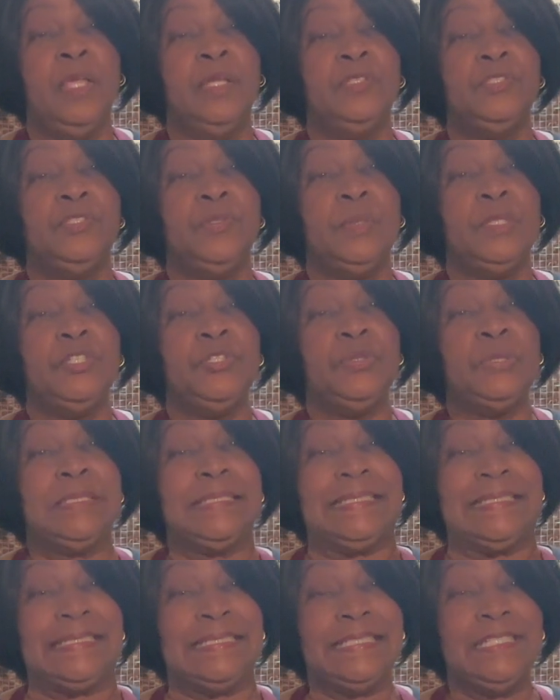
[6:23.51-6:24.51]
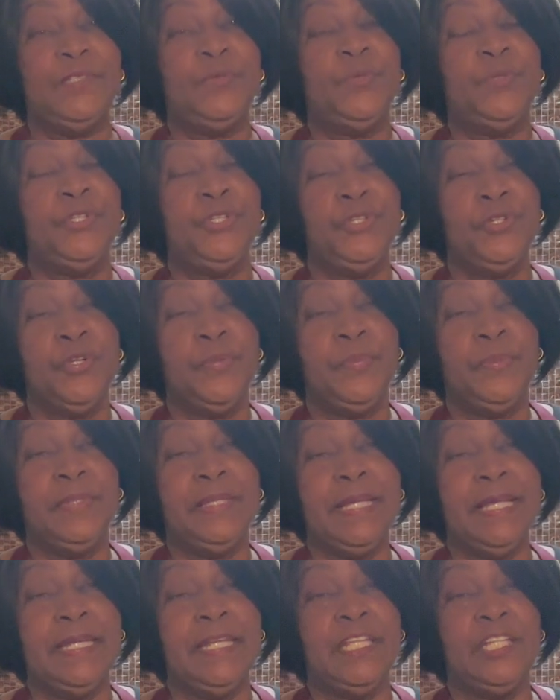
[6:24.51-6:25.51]
So as you can see, when you're
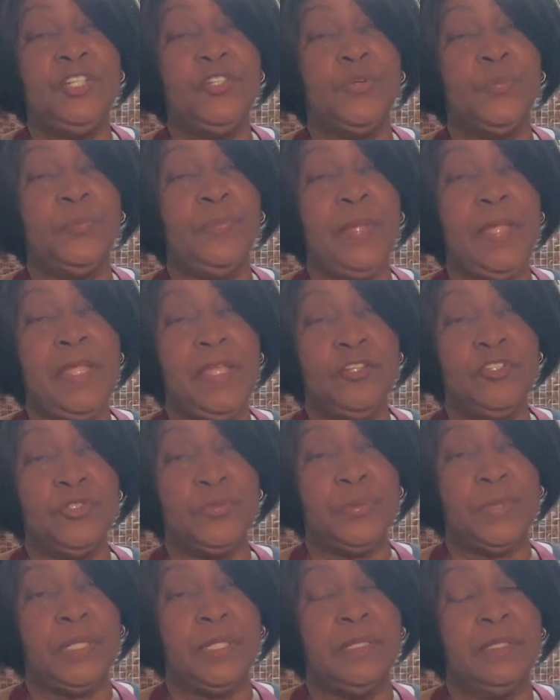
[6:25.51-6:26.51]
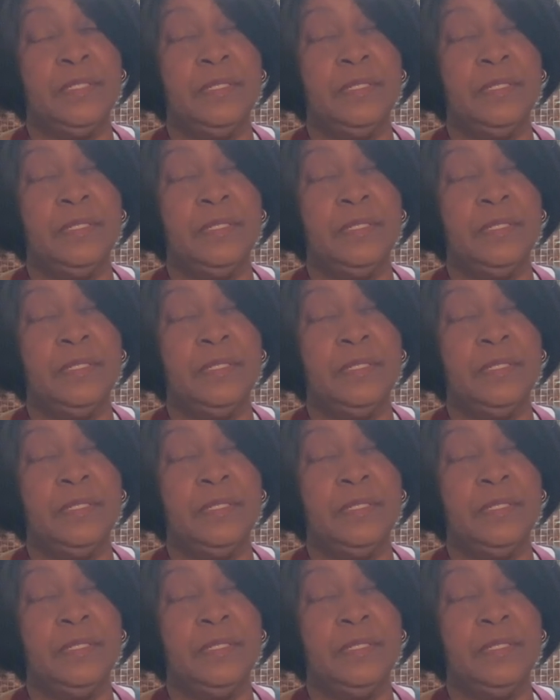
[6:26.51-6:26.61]
planning your pantry,